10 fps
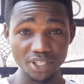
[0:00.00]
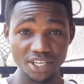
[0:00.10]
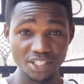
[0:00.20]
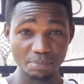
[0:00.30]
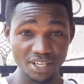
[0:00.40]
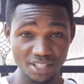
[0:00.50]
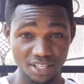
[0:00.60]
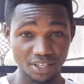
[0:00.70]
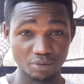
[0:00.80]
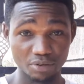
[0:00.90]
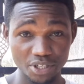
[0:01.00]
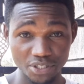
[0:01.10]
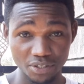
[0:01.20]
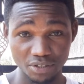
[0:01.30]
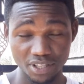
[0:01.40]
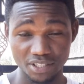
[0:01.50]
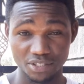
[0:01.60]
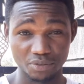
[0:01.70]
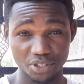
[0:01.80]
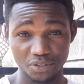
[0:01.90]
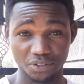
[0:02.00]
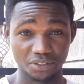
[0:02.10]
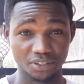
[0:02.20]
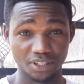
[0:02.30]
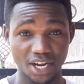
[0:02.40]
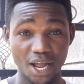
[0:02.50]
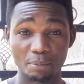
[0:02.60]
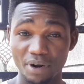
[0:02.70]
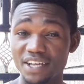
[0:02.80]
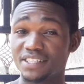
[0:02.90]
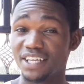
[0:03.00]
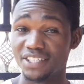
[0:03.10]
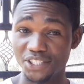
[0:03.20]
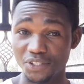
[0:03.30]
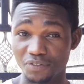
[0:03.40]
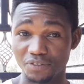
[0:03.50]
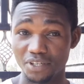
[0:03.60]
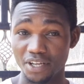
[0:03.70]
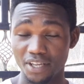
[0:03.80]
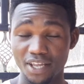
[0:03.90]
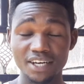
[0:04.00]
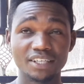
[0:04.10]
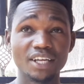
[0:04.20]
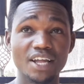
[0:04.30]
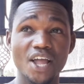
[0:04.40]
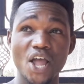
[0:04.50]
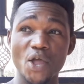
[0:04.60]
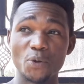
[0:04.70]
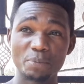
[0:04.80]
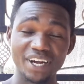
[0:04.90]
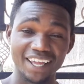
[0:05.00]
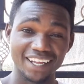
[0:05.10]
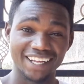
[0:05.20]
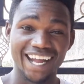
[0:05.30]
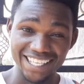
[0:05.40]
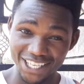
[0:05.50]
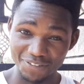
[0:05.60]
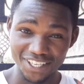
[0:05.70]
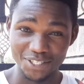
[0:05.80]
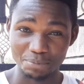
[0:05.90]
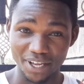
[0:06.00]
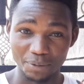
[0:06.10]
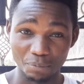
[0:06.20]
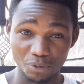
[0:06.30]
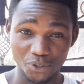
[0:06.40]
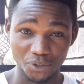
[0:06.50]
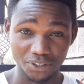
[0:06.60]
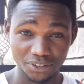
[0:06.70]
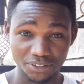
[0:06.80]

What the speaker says: despite the condition or the situation, I must achieve. Yani, you'll be like, achieving is my portion,